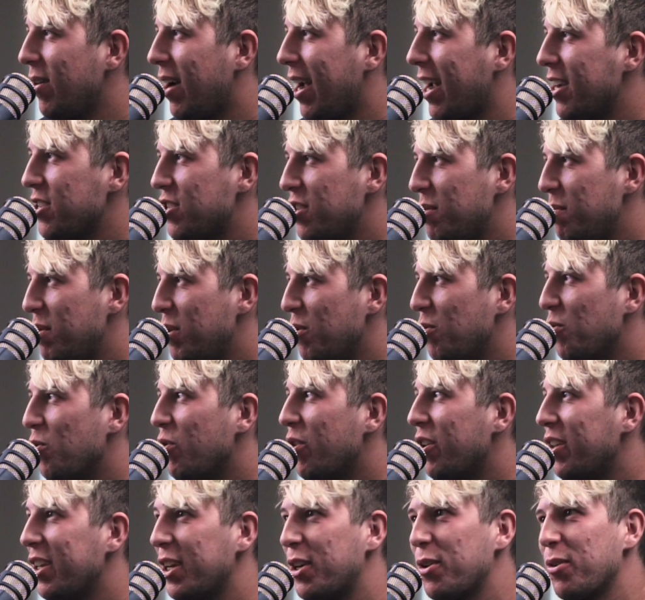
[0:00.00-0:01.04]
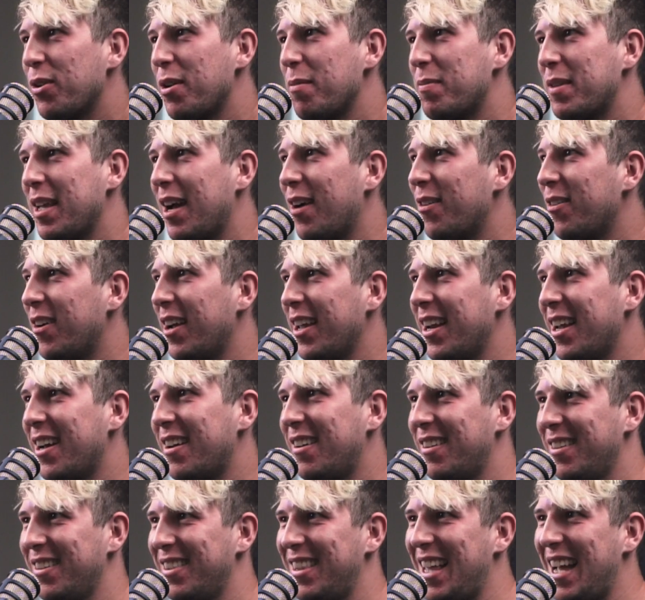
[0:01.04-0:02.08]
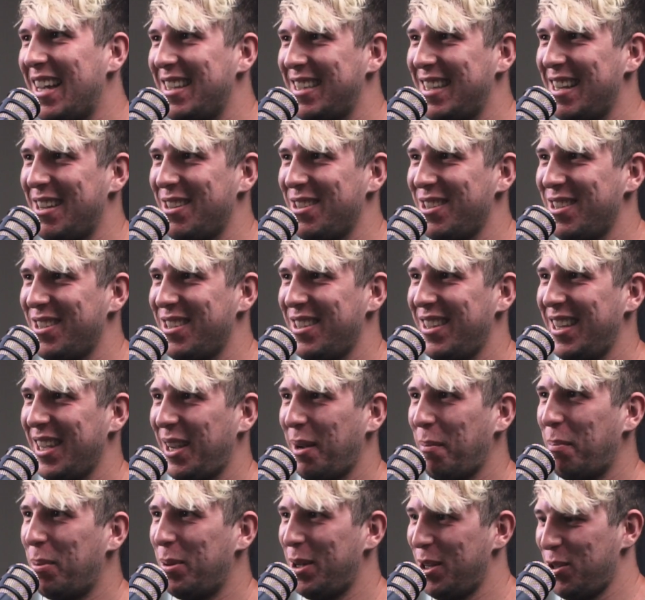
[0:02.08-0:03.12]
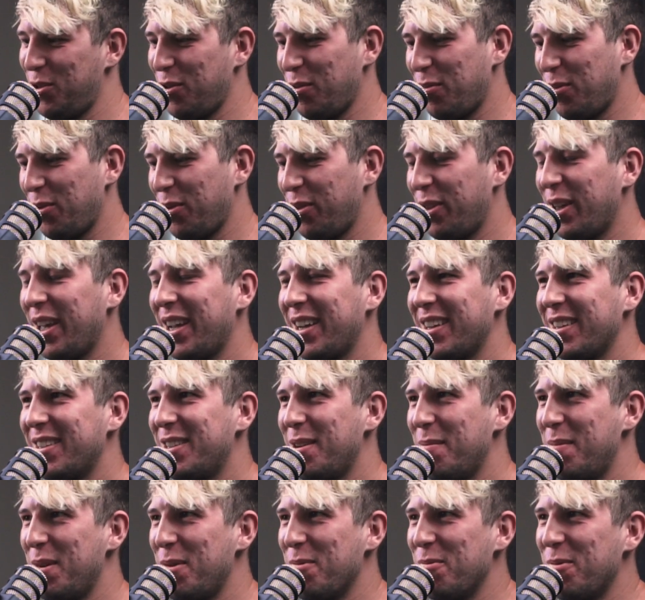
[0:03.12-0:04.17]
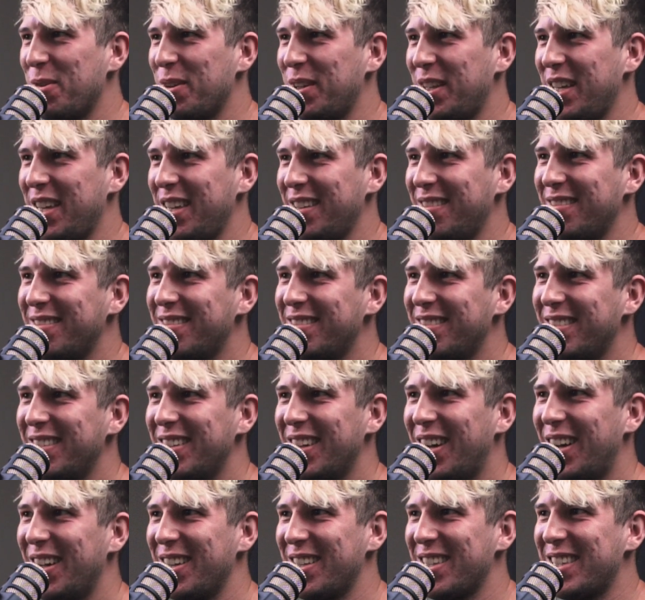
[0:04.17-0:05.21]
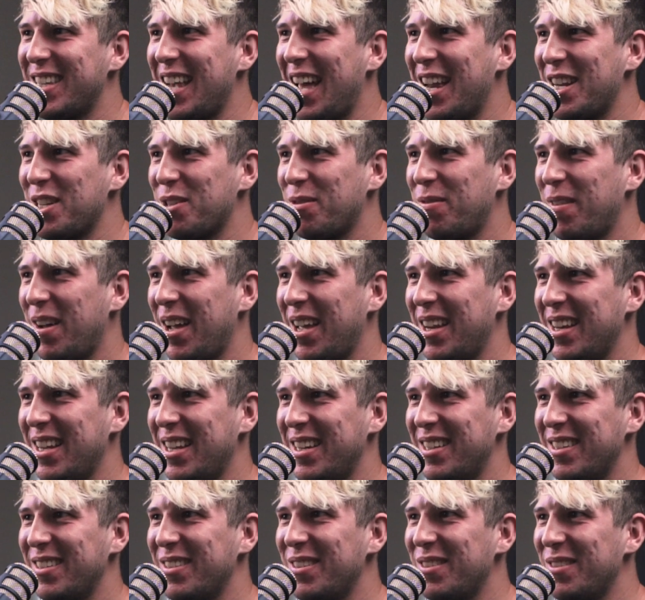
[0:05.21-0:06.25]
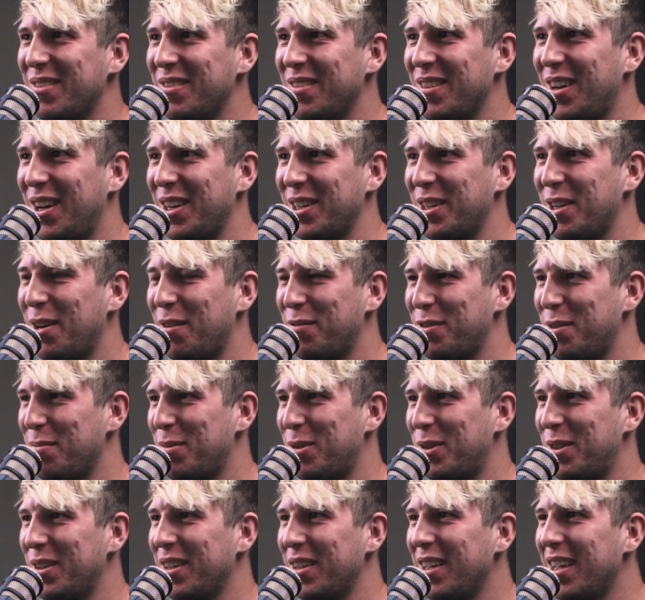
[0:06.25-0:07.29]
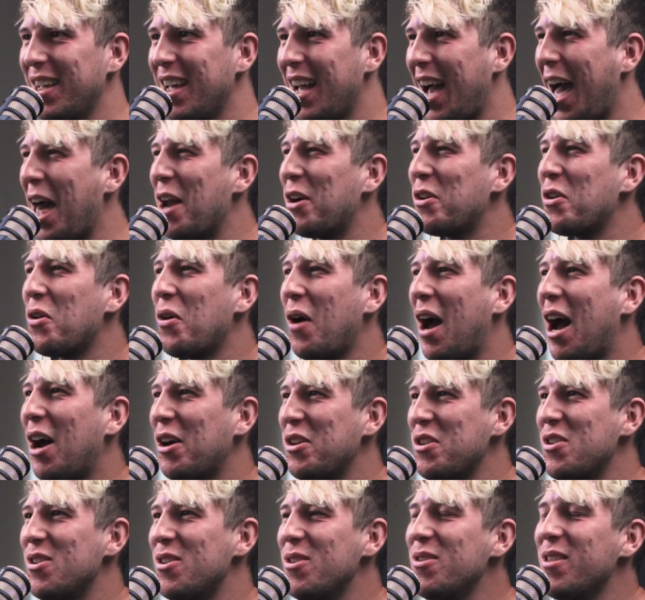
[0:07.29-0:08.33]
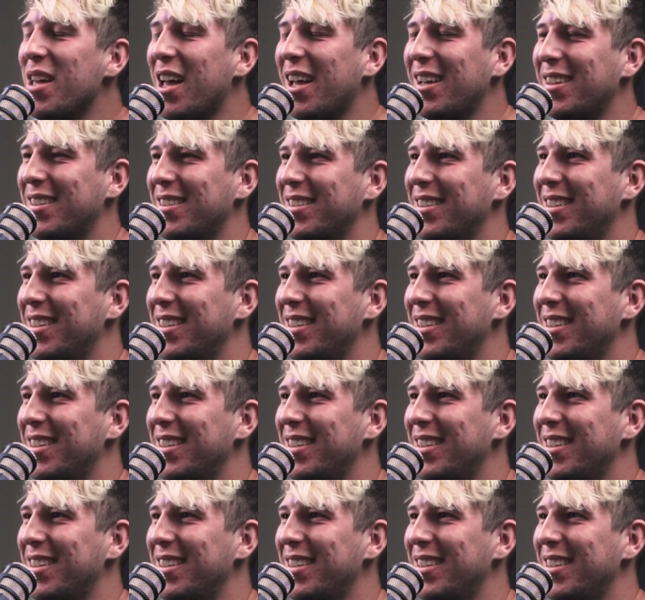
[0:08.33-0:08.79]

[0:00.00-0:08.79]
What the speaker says: I should be really creeped out right now. That sounds like a pleasurable thing to be really unsatisfied and uncomfortable. I don't know how you do that.